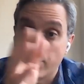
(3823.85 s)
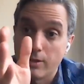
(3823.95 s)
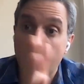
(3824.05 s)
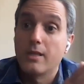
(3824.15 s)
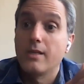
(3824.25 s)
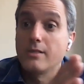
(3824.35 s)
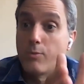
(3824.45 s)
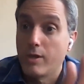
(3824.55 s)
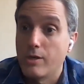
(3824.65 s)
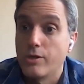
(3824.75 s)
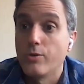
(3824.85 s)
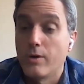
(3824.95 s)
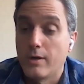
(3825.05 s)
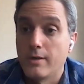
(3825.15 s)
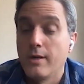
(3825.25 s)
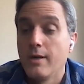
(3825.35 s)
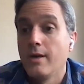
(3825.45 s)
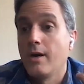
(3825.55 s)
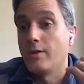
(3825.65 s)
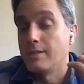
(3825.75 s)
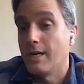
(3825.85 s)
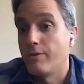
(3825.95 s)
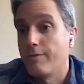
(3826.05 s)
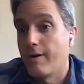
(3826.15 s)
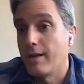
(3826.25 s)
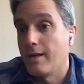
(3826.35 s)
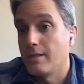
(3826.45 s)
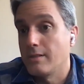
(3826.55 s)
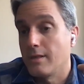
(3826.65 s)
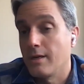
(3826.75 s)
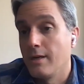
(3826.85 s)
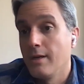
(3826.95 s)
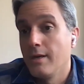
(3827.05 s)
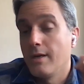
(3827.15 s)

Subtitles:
So a lot of things that we need to do on a debt refinancing,